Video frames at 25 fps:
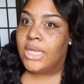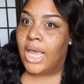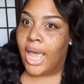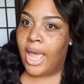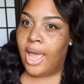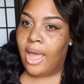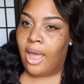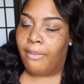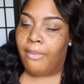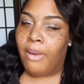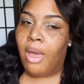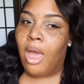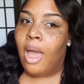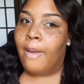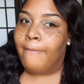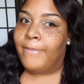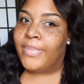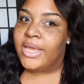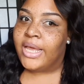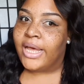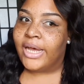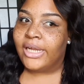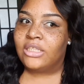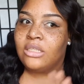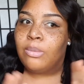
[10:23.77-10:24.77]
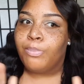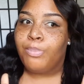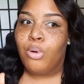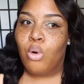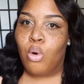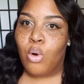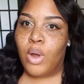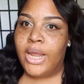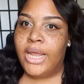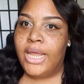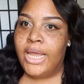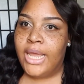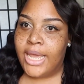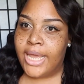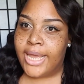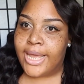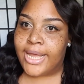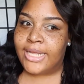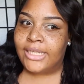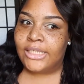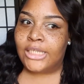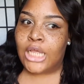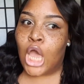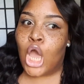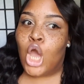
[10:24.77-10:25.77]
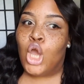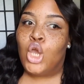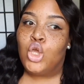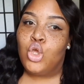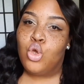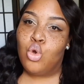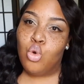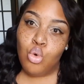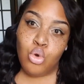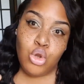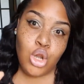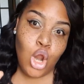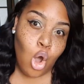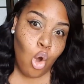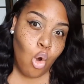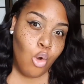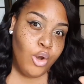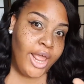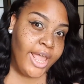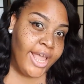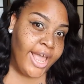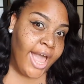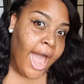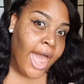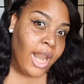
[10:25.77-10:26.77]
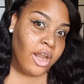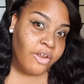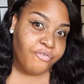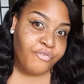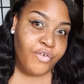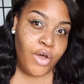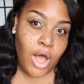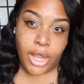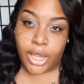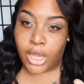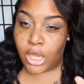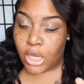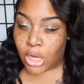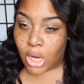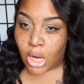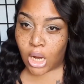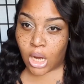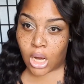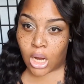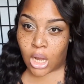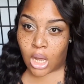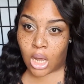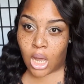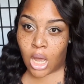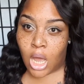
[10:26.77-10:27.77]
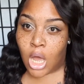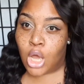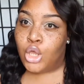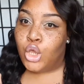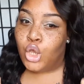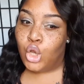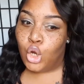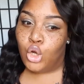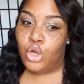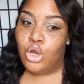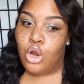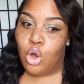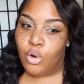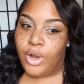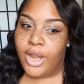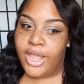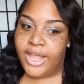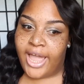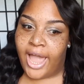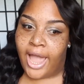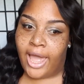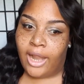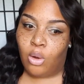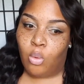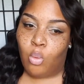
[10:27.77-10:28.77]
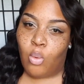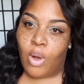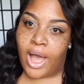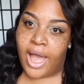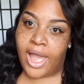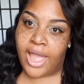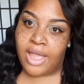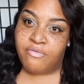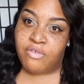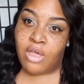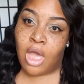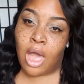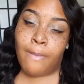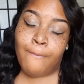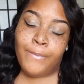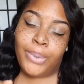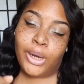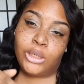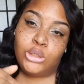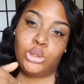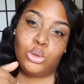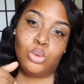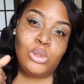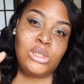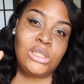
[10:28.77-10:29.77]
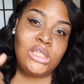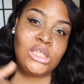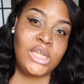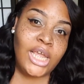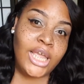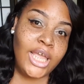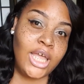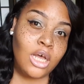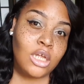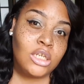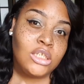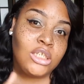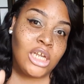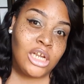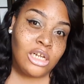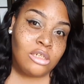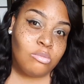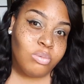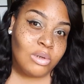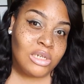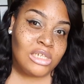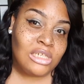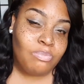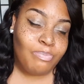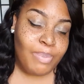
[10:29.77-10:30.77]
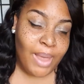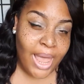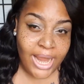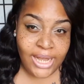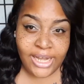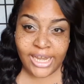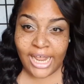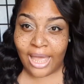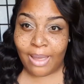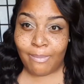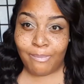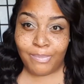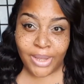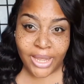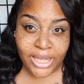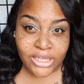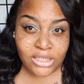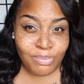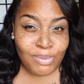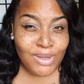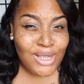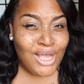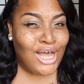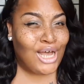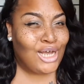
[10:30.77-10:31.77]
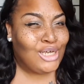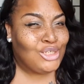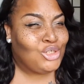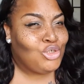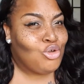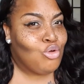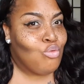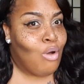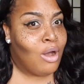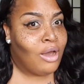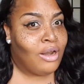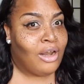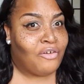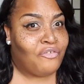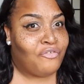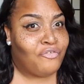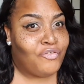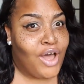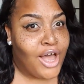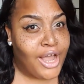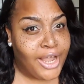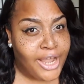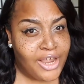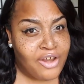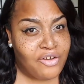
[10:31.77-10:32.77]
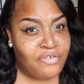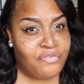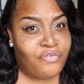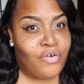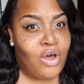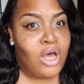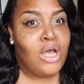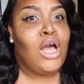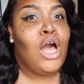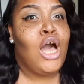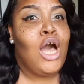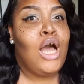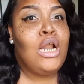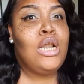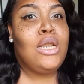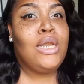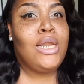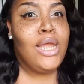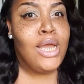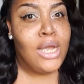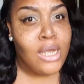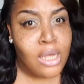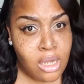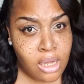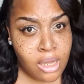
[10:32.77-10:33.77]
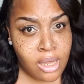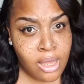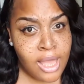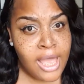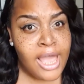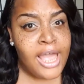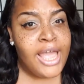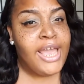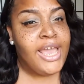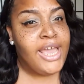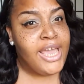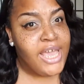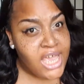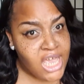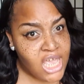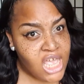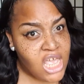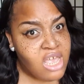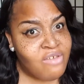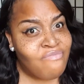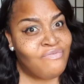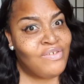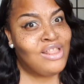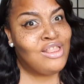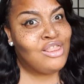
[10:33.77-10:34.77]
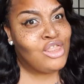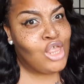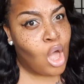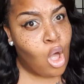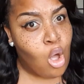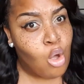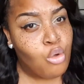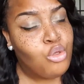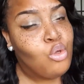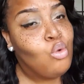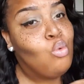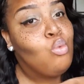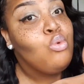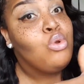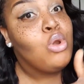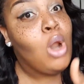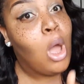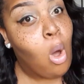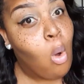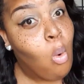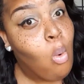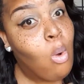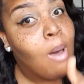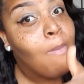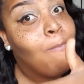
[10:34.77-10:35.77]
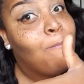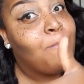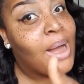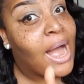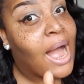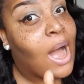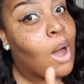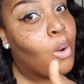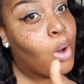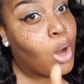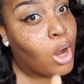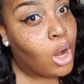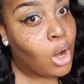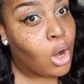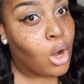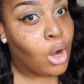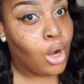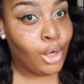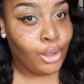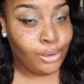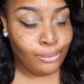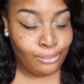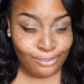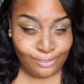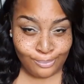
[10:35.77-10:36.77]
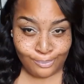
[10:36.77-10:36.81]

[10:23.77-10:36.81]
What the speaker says: time. Because the point is, you know they got a fucking girl, you know they got a wife, but you still disrespect that bitch because you wanna fucking fuck her nigga. Even though you know about her.